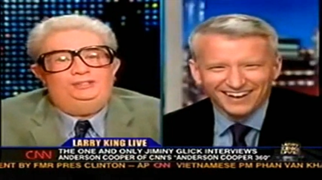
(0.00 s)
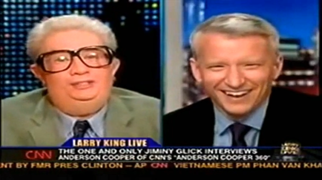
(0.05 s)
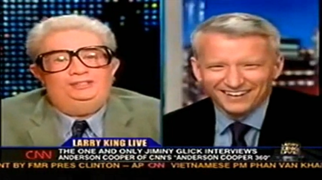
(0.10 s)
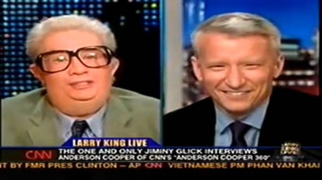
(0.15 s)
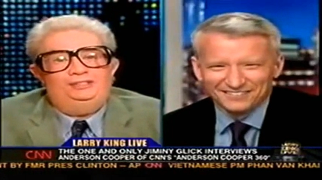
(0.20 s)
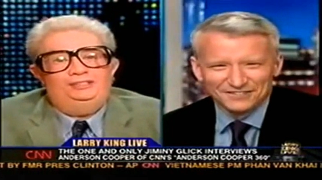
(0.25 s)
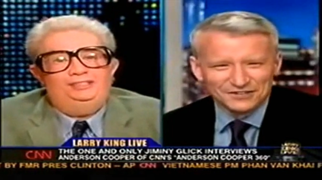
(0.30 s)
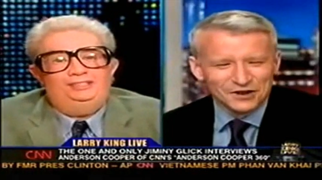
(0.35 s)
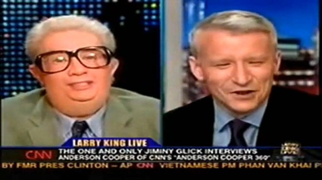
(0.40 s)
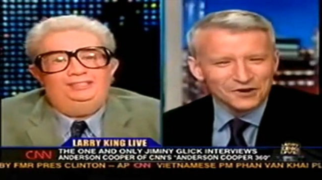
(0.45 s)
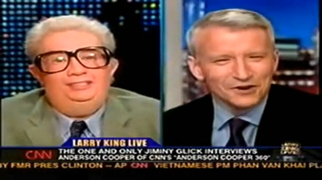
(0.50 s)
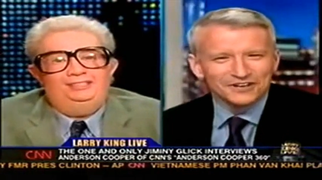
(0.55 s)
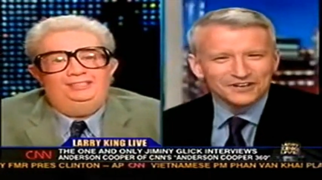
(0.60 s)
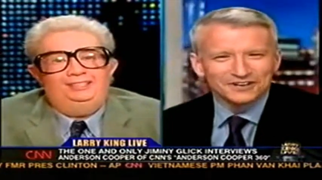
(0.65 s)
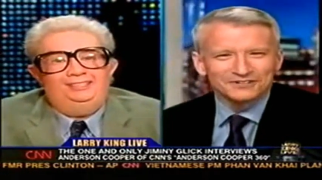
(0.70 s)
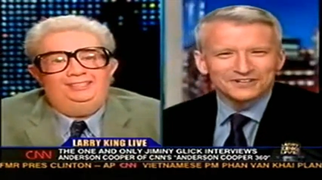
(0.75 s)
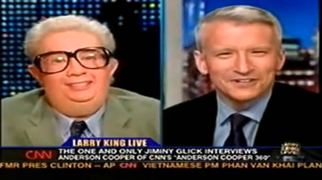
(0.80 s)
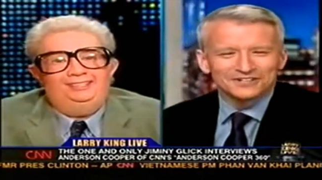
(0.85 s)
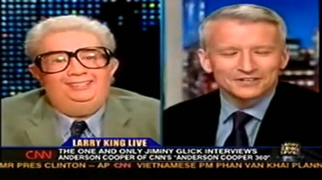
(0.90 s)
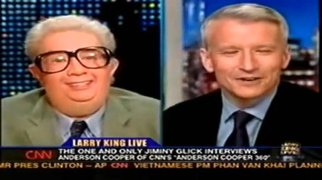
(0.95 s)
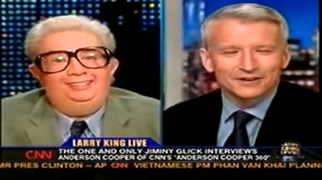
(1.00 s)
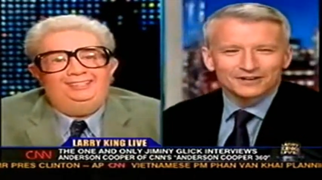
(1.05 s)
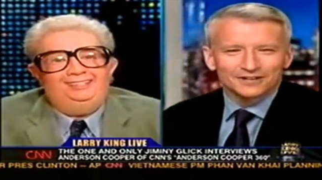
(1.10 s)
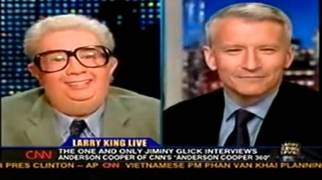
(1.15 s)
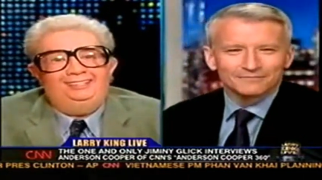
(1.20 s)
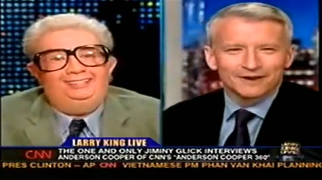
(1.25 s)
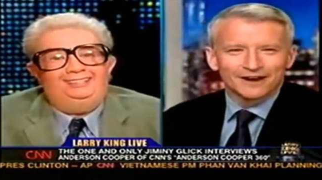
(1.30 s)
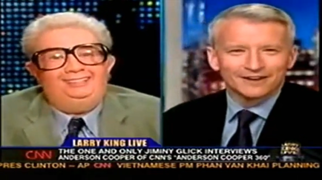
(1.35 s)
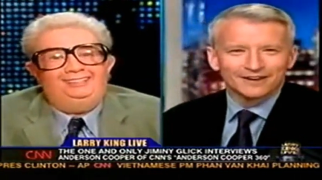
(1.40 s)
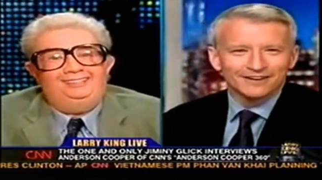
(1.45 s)
Speaker 1: I have no idea what you're talking
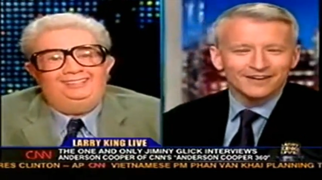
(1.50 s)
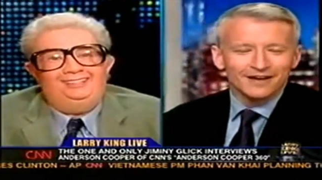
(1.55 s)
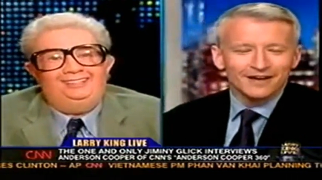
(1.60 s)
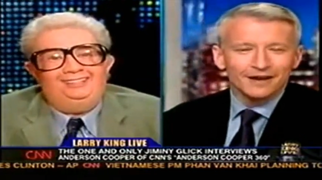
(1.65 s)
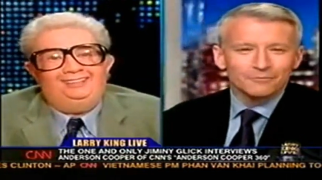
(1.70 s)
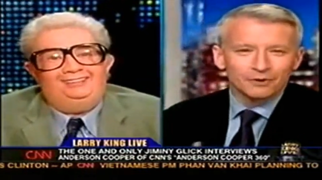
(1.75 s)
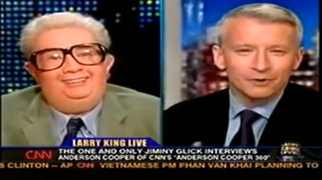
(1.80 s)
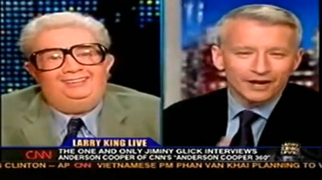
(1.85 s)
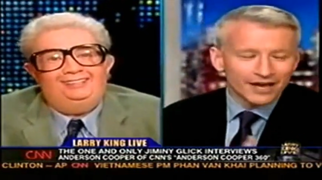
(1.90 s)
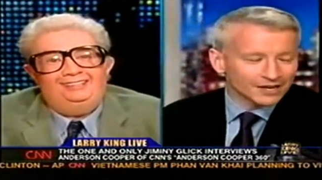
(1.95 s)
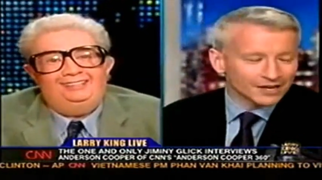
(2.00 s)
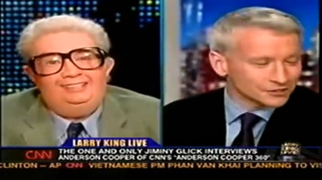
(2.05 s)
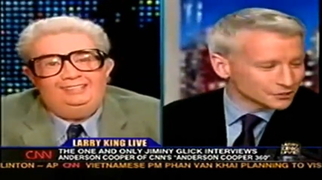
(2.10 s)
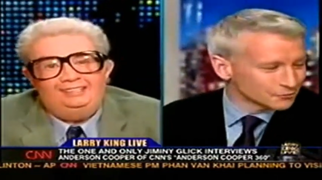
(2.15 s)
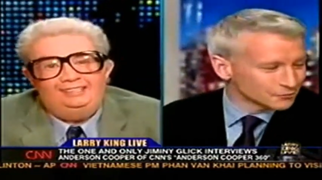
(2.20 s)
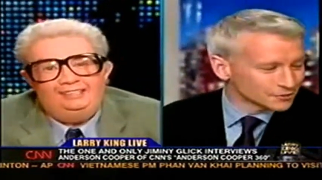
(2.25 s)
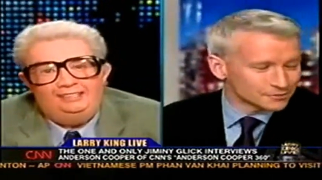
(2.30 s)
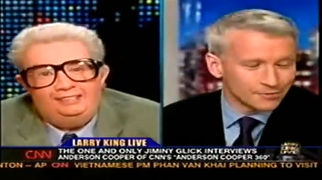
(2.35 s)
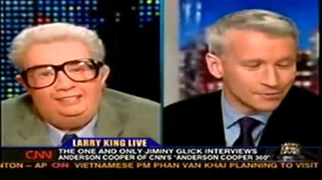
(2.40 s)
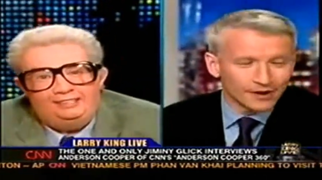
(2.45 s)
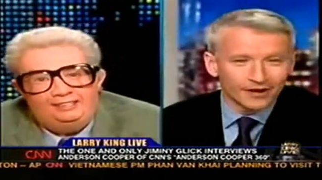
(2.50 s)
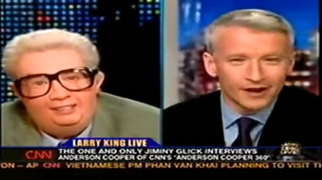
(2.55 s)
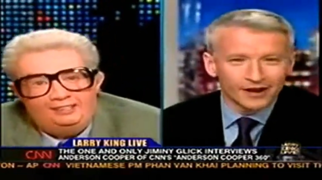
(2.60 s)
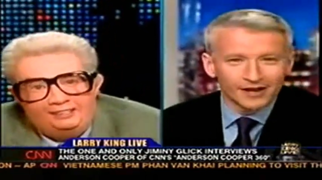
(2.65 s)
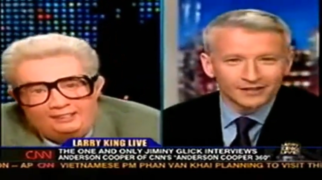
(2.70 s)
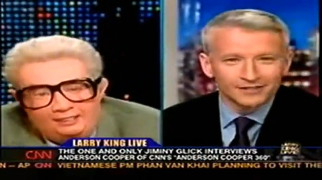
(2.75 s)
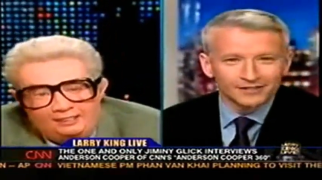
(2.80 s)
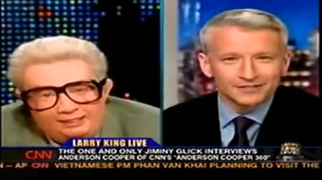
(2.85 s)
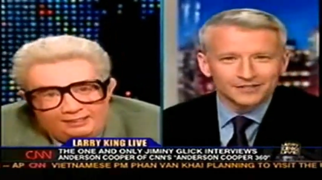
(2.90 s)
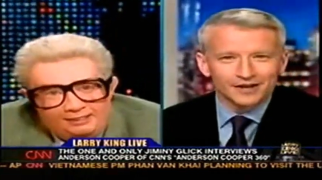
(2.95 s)
about. No. But I actually respond. I
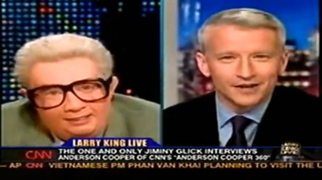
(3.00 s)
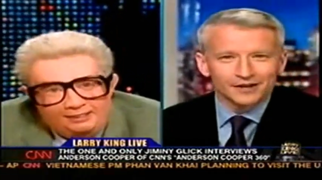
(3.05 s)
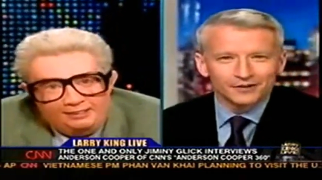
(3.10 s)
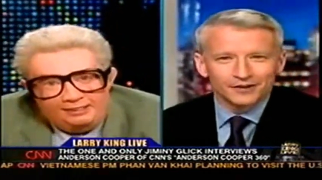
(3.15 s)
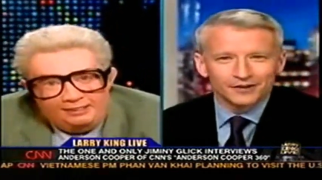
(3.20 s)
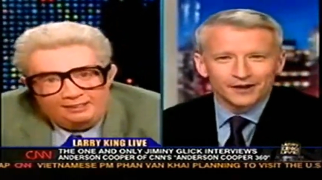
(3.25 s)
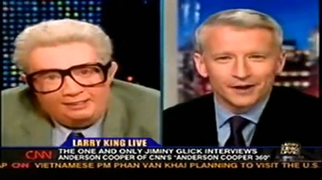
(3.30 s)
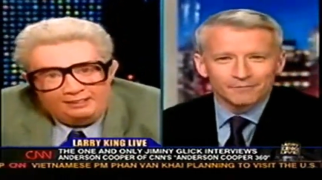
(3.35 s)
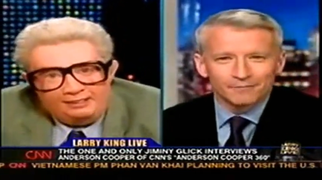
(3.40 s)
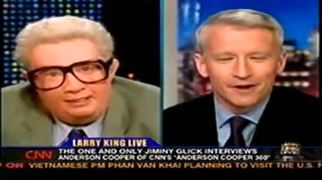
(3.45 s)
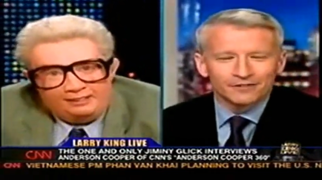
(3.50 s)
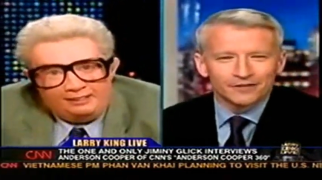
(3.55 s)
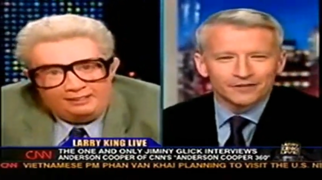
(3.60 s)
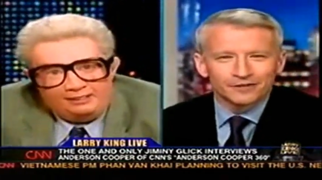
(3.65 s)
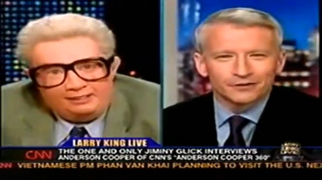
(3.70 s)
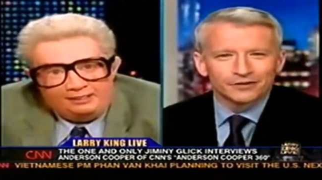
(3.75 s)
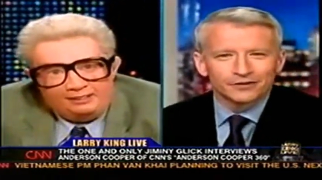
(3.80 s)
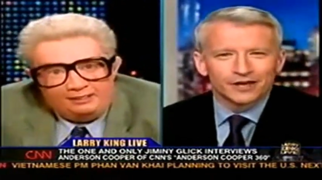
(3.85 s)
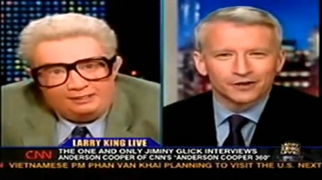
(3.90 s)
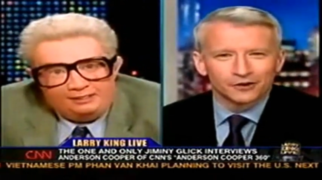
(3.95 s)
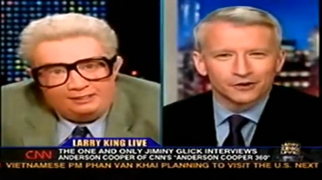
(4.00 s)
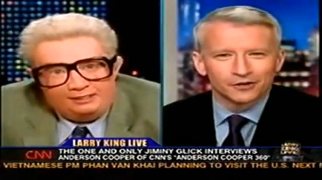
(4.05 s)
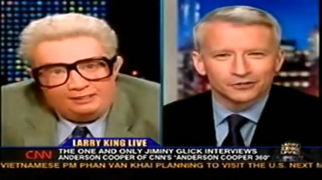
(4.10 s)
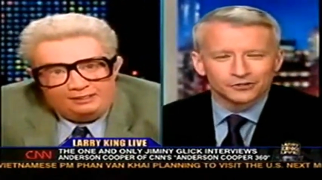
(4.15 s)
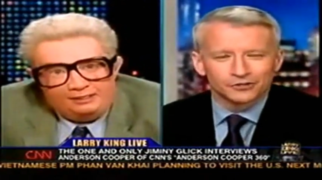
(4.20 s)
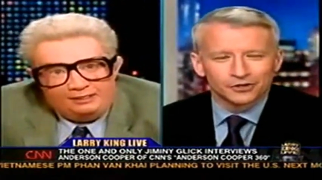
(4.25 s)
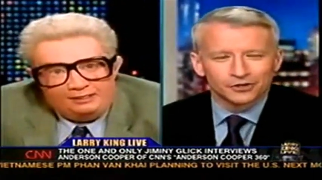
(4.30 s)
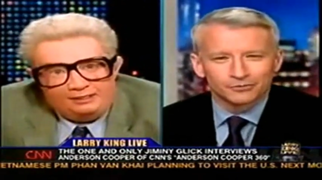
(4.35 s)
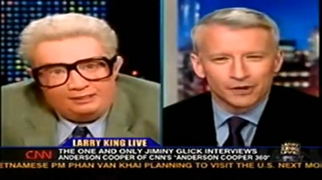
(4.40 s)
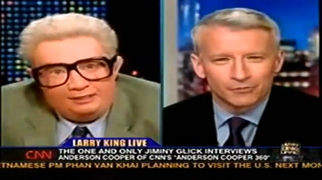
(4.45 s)
listen. I, am on the internet all
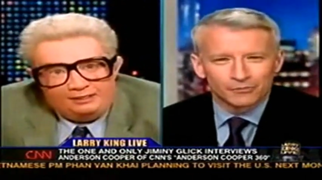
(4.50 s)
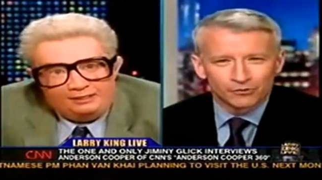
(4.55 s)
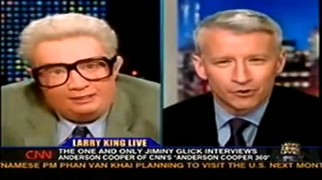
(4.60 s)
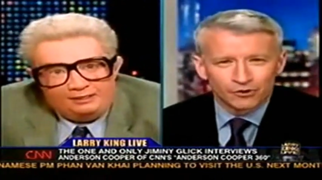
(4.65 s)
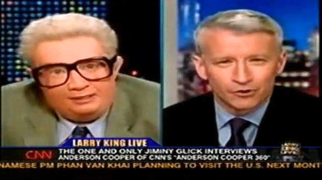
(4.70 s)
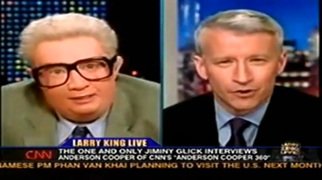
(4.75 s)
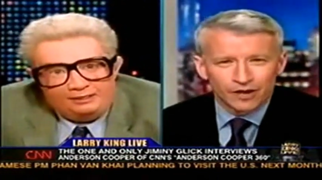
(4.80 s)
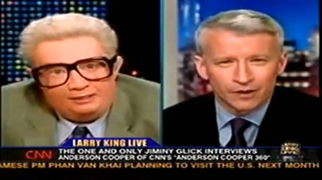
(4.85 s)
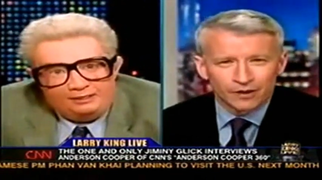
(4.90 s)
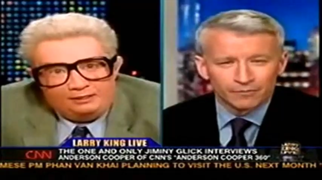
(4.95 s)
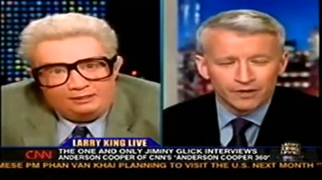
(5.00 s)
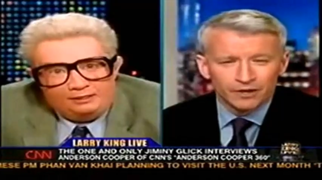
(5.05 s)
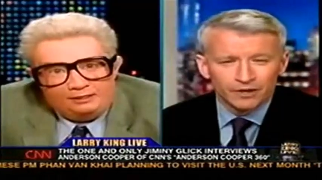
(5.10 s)
during my program,